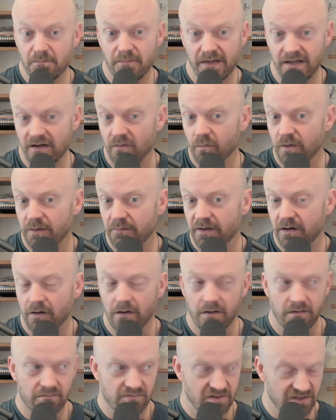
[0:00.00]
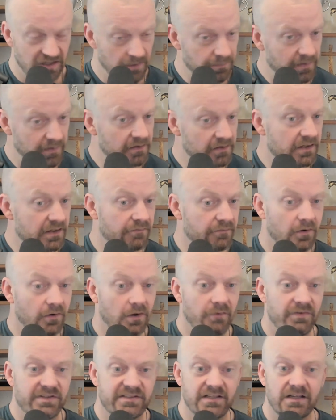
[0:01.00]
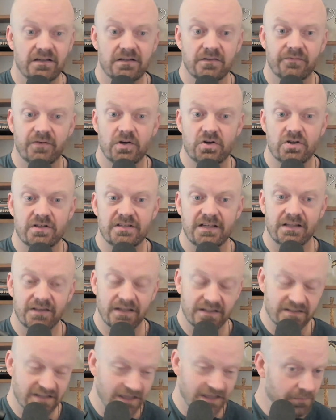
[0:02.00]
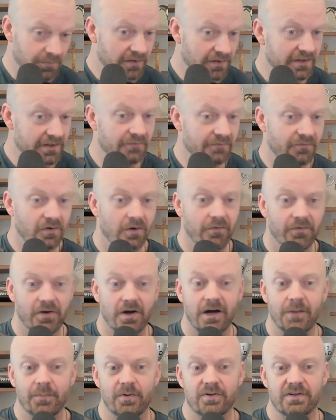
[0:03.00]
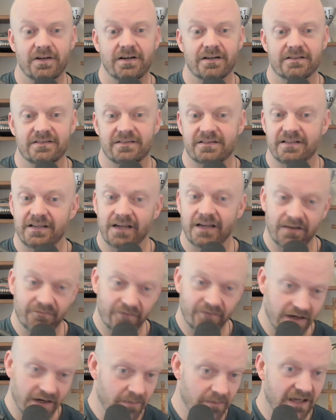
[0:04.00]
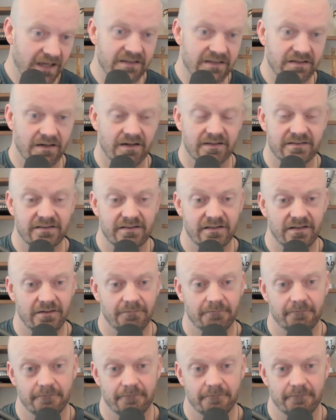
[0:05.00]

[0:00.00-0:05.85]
men and women typically involve a zinc deficiency, and they typically involve copper toxicity and vitamin A toxicity.